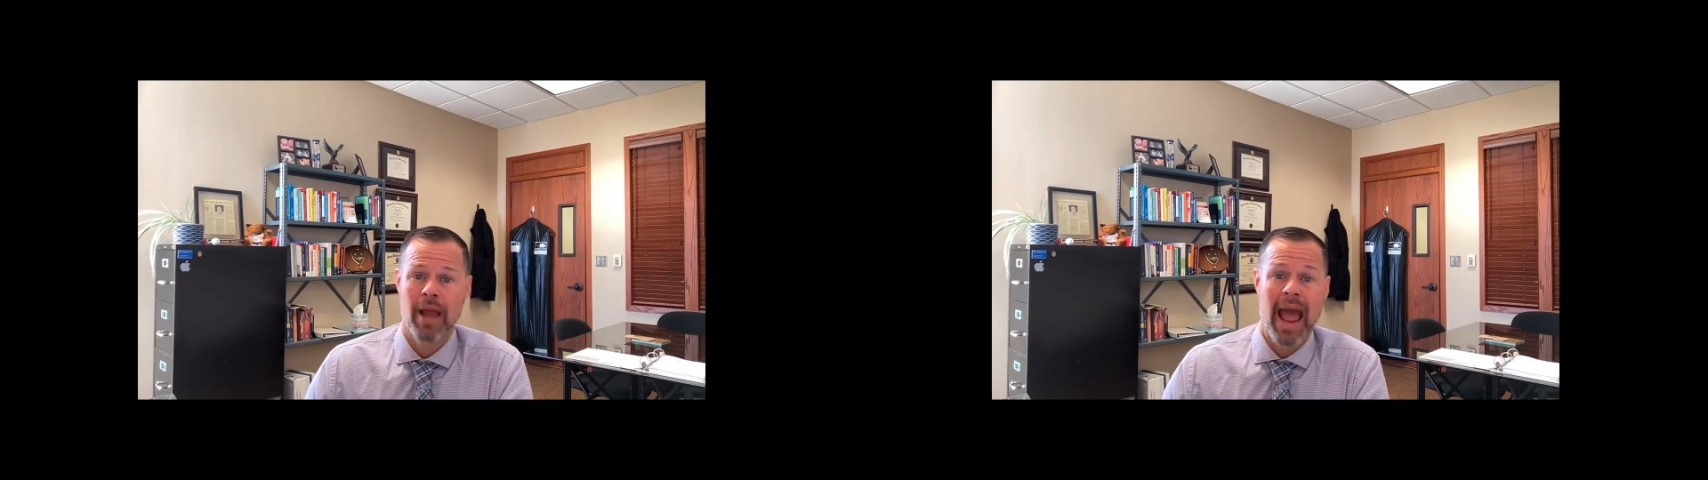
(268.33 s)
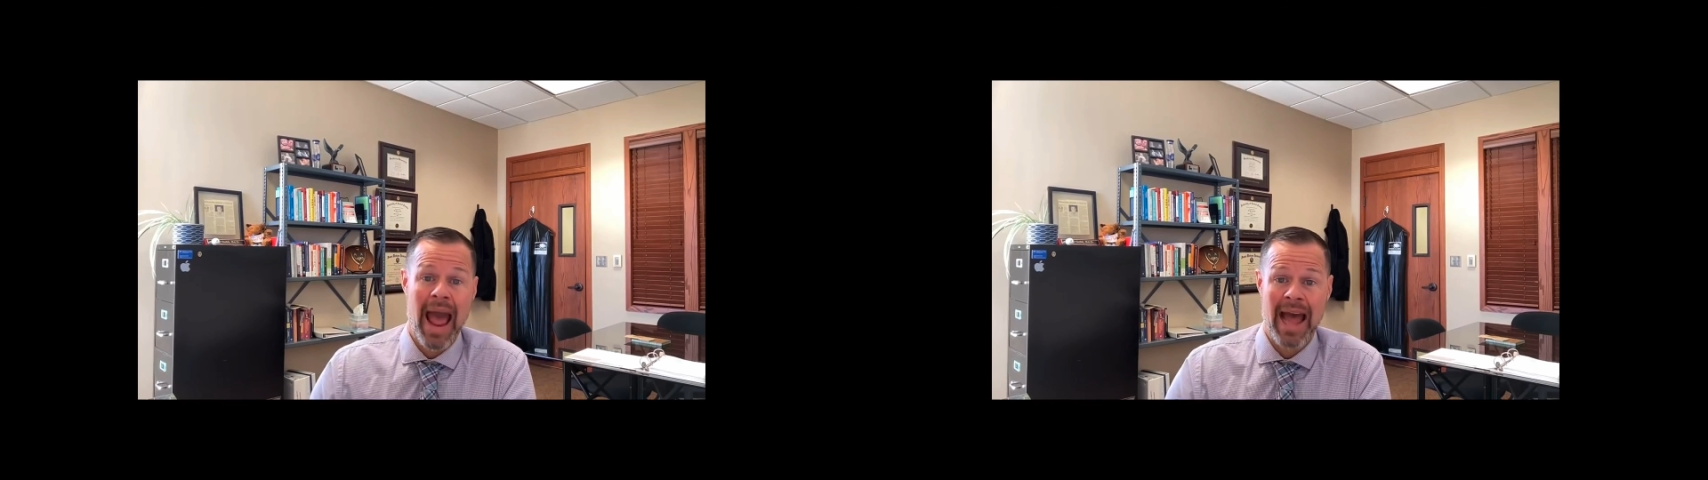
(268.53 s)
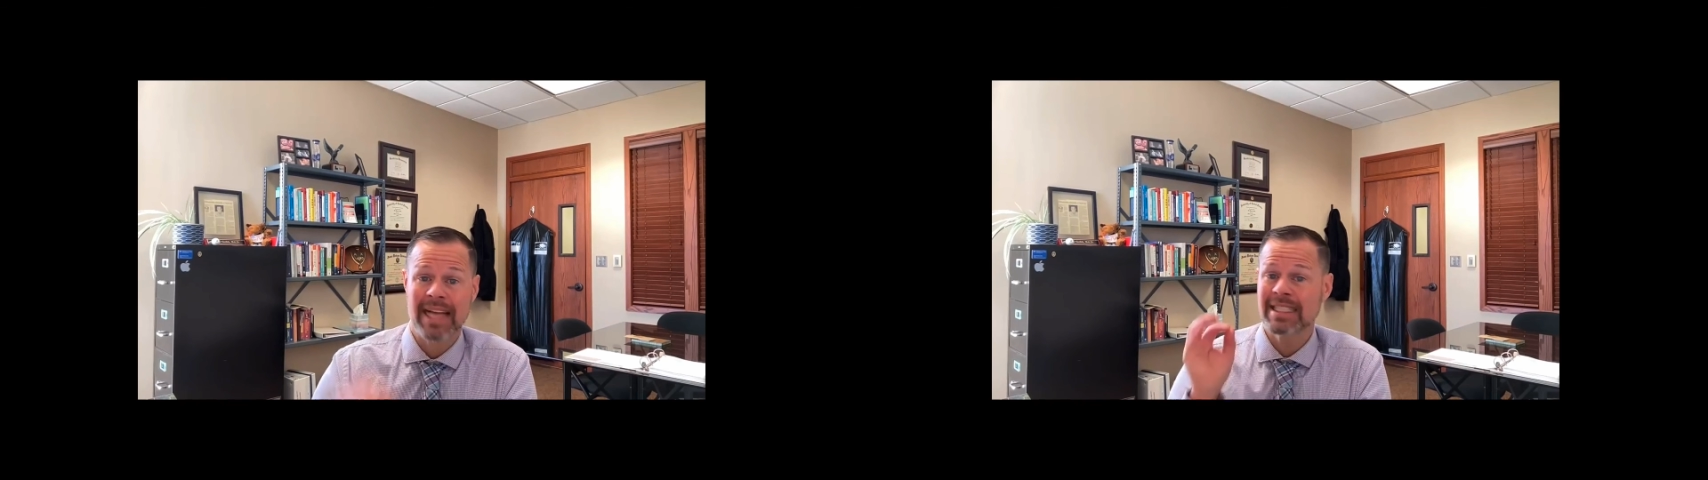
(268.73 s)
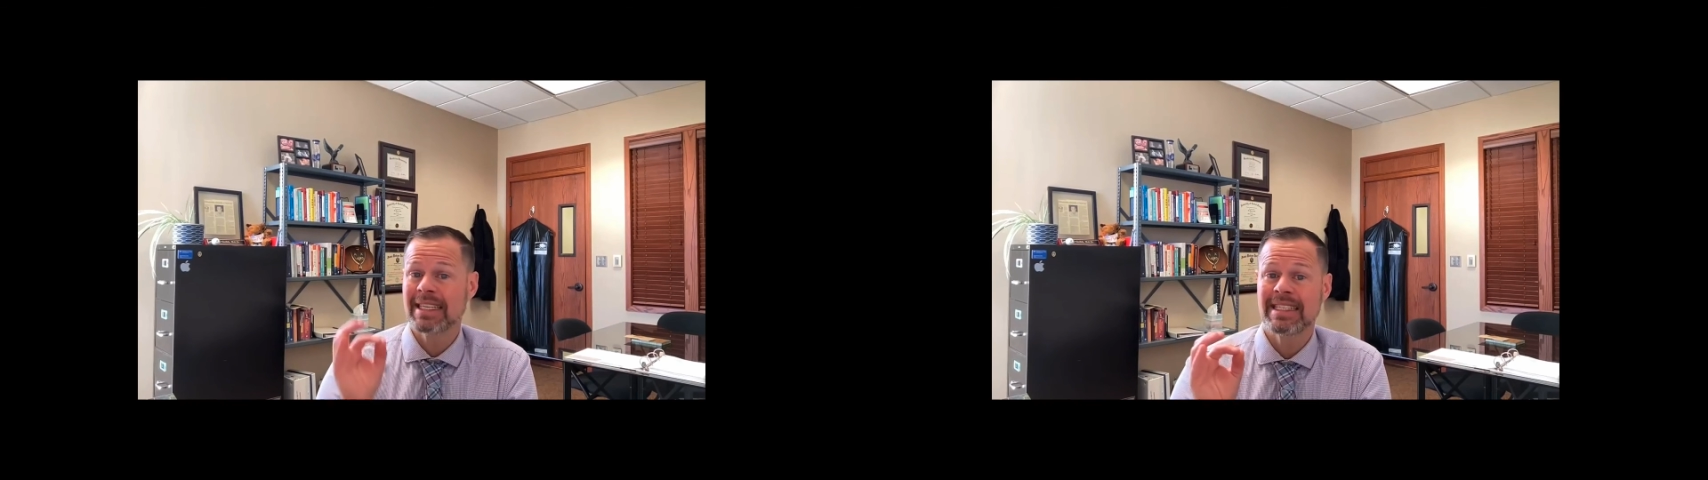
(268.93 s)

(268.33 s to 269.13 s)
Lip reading: at